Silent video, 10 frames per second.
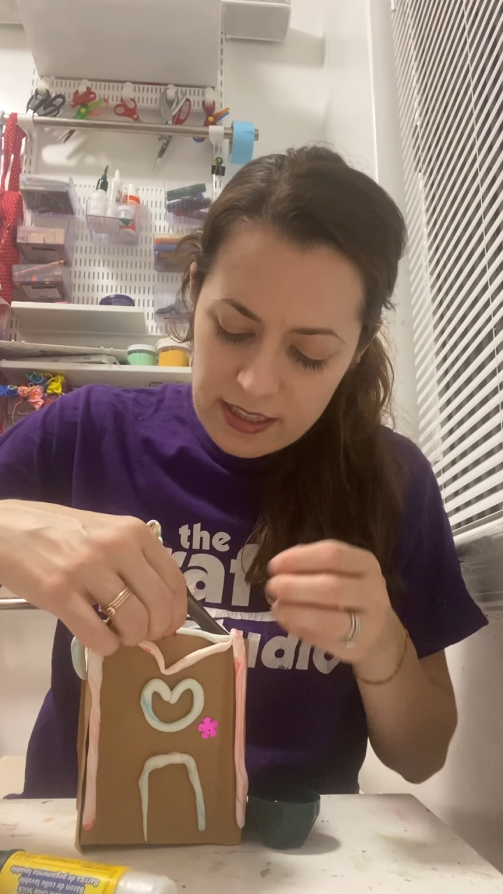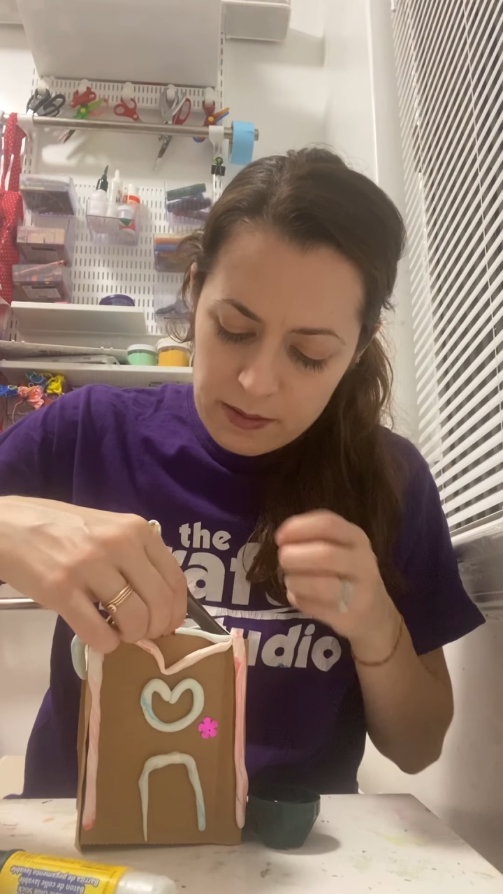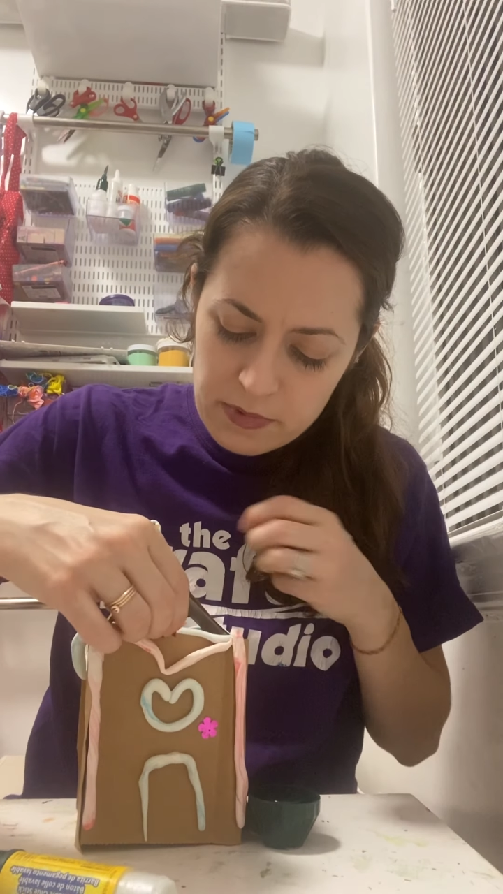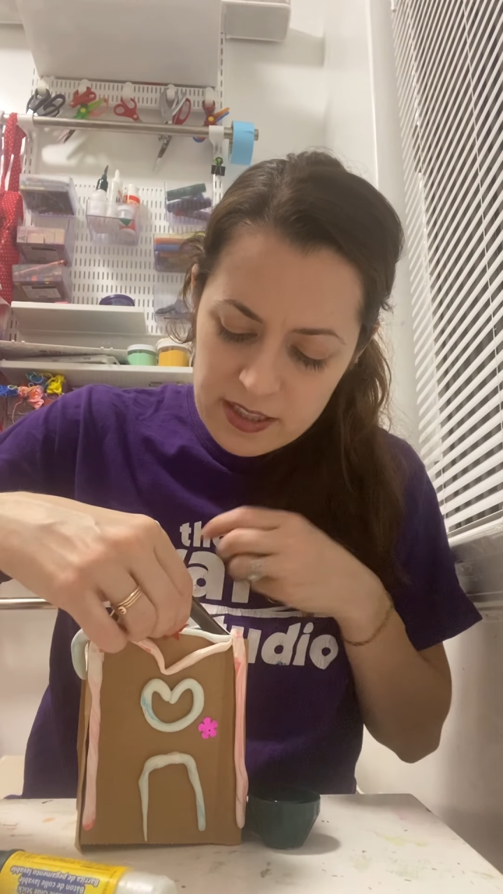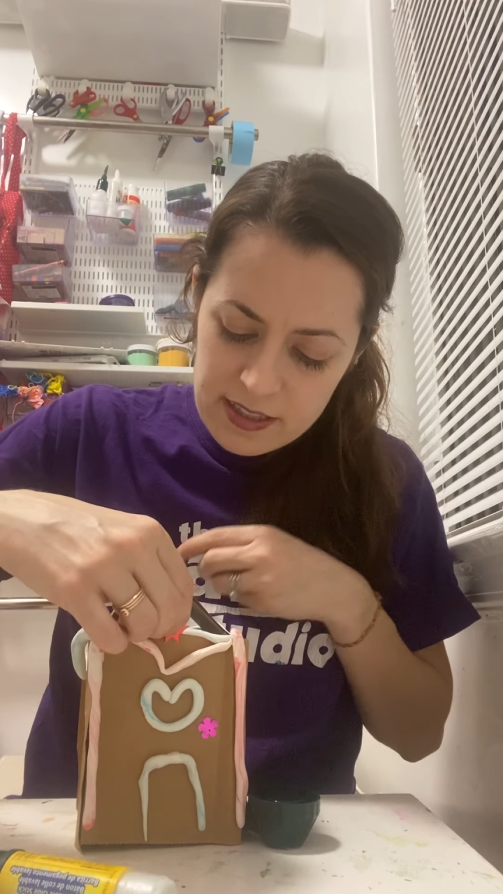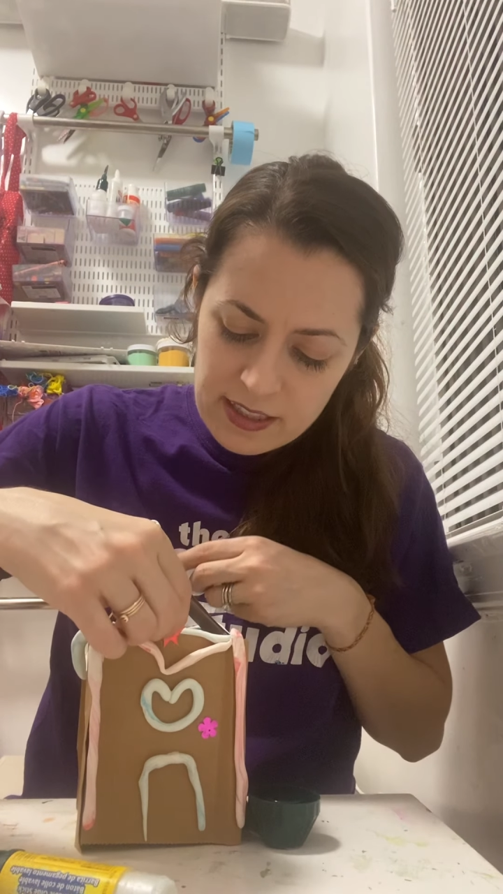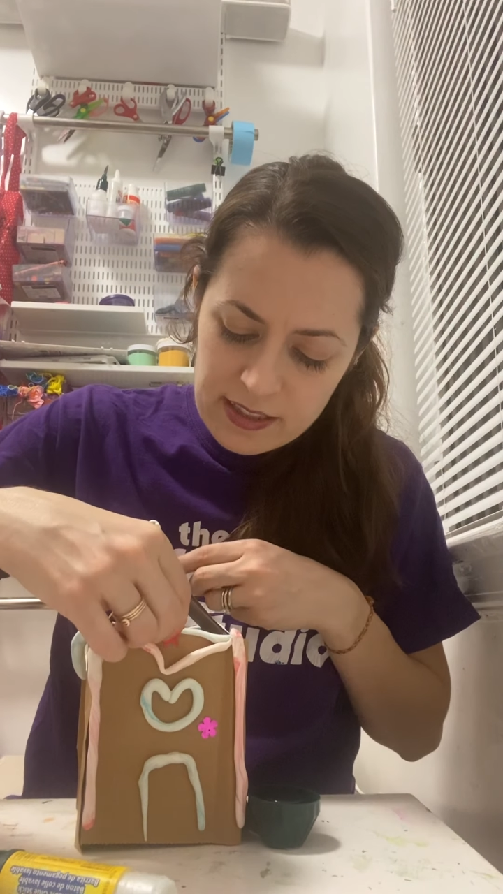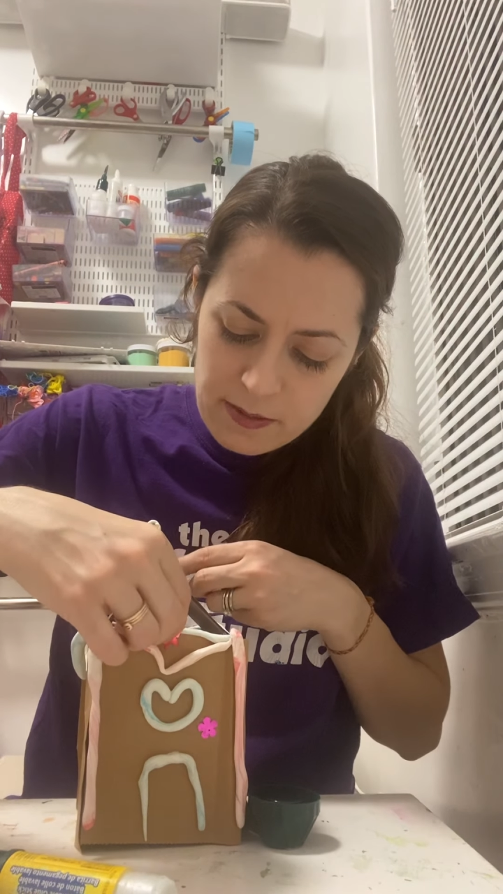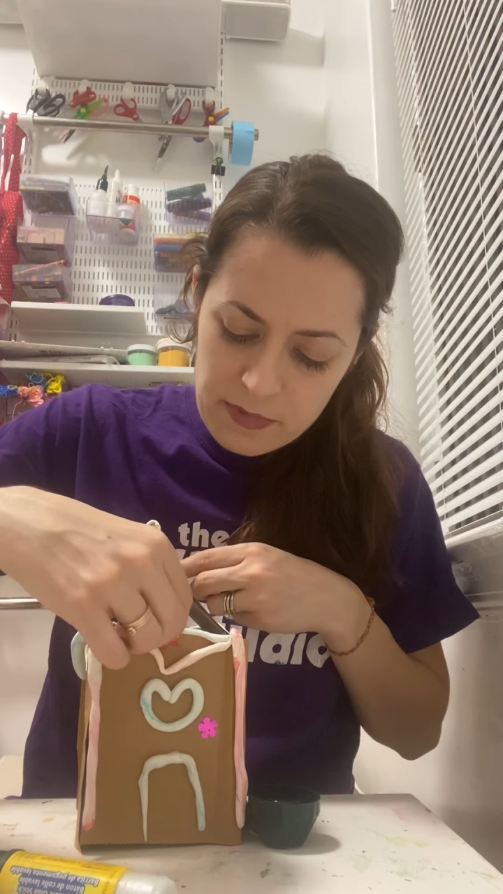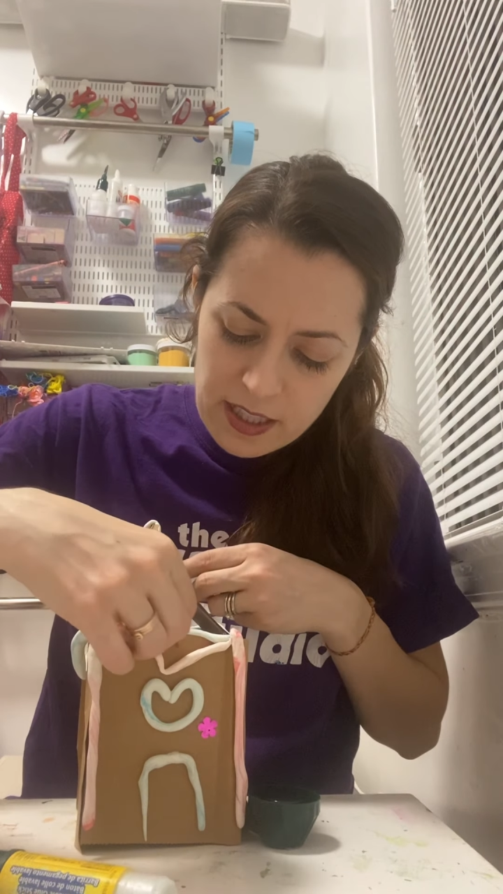I'm gonna stick
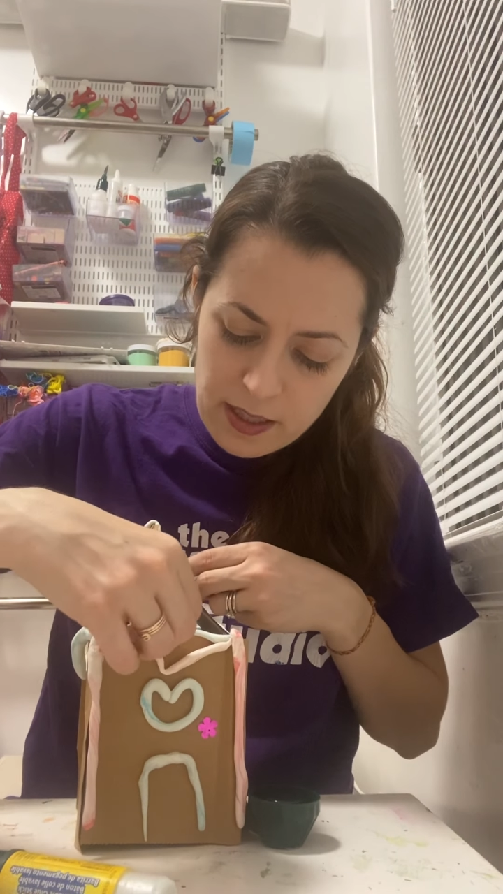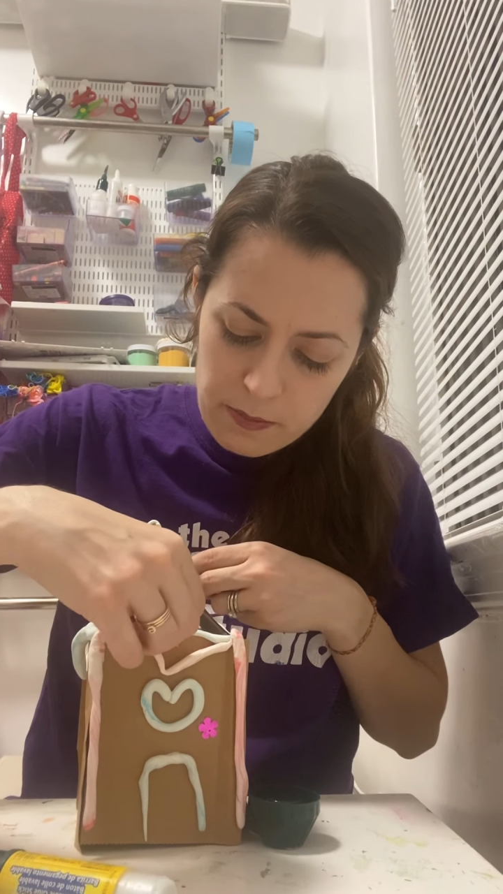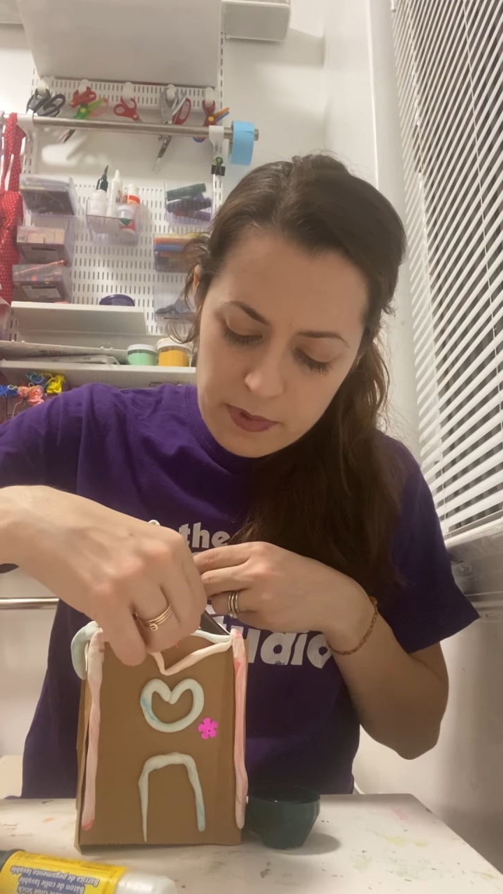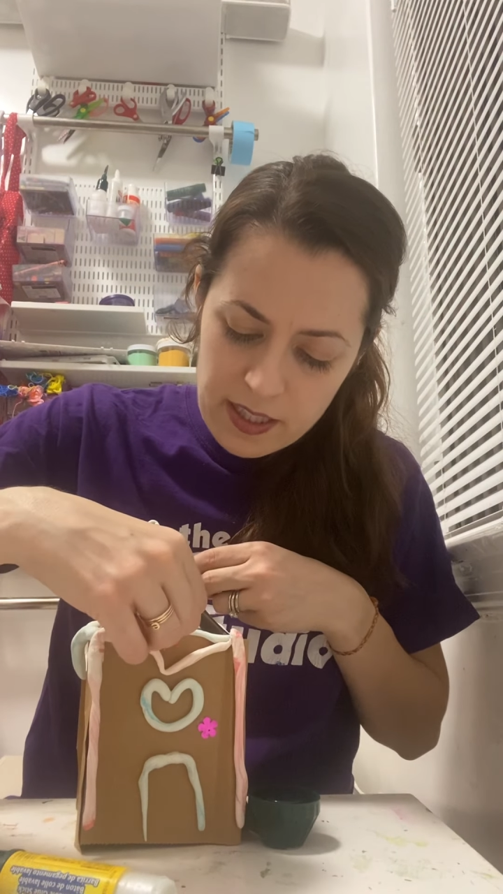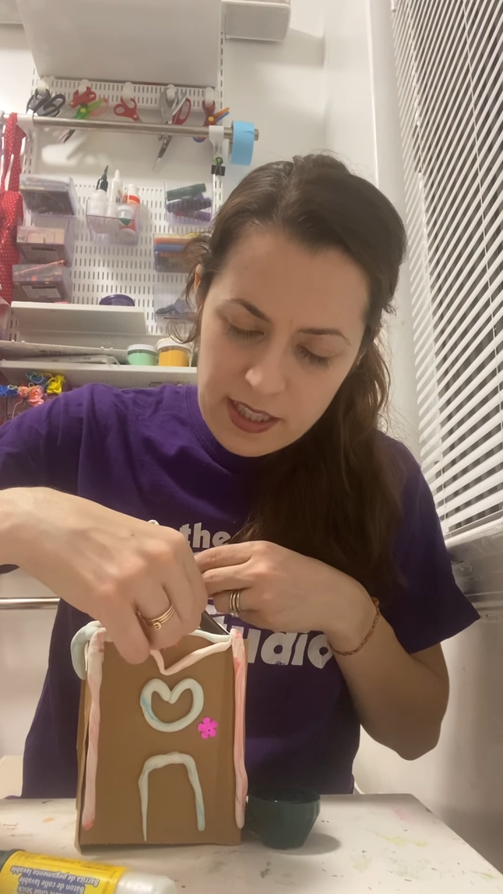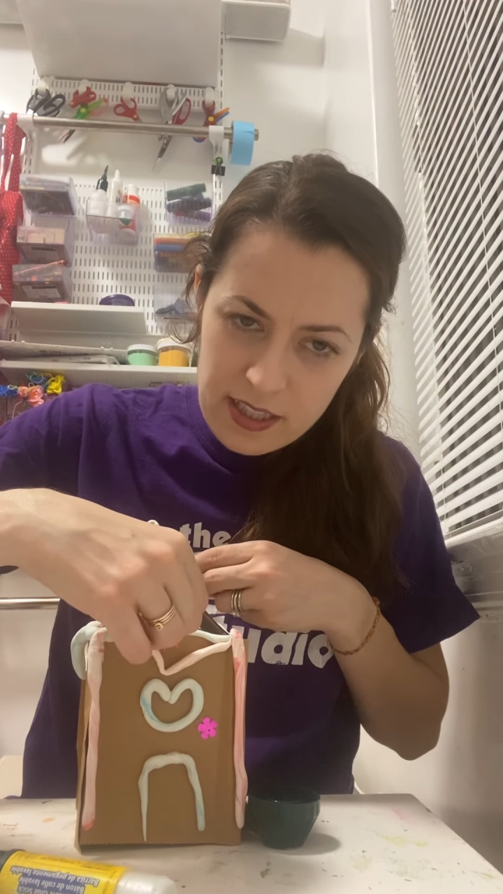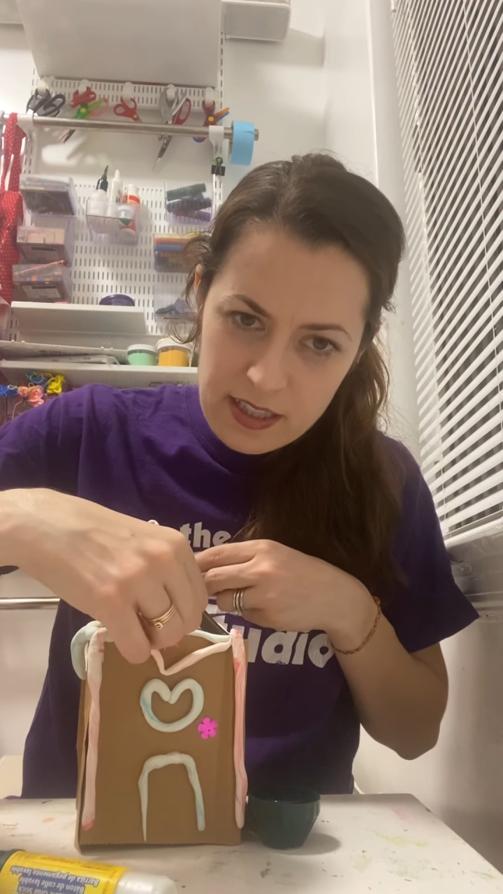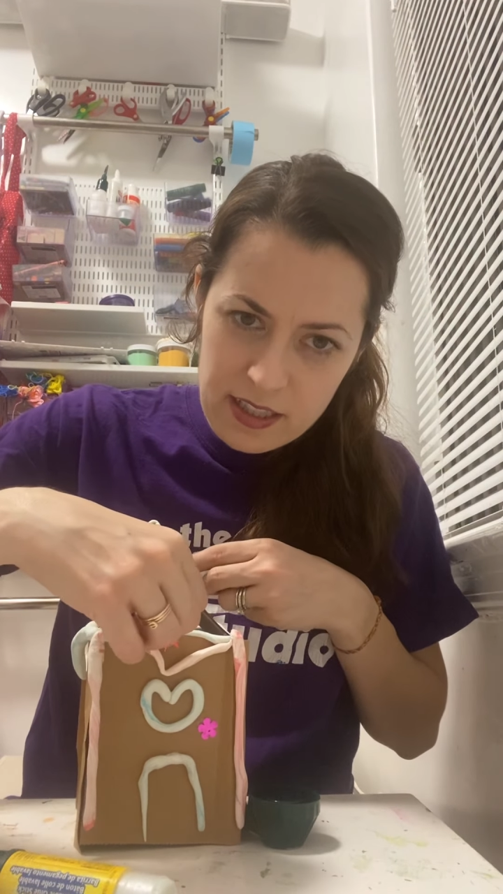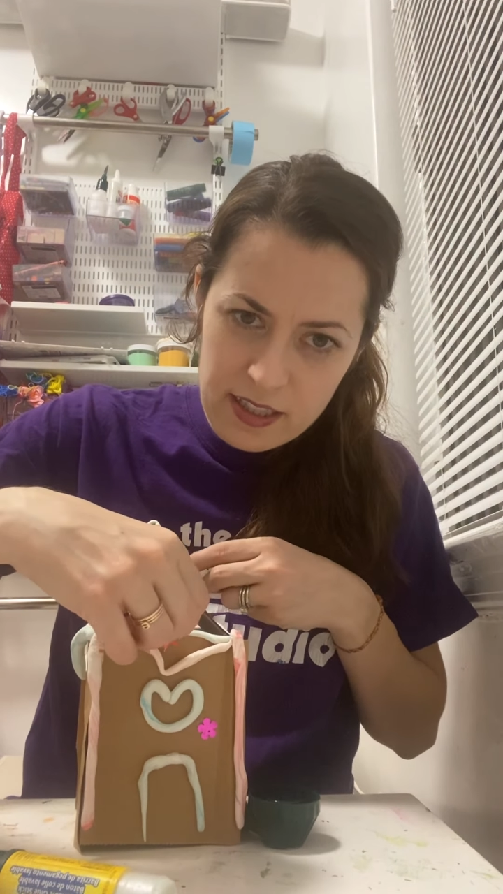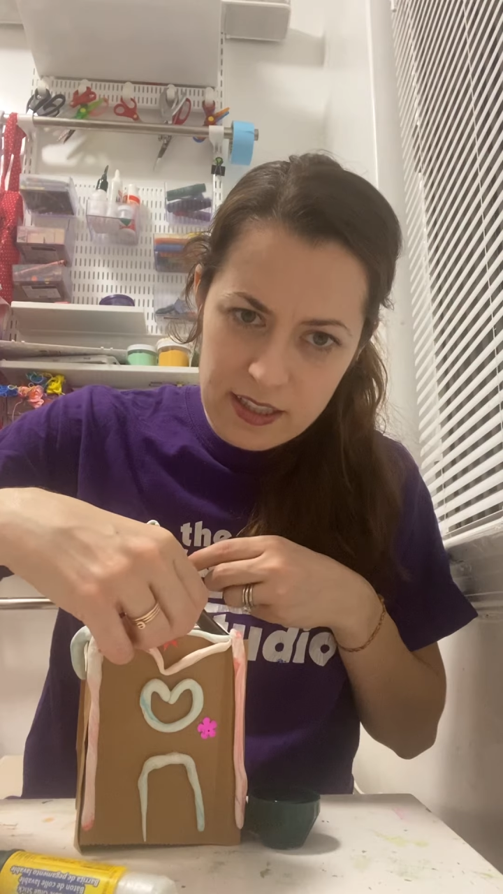something up here.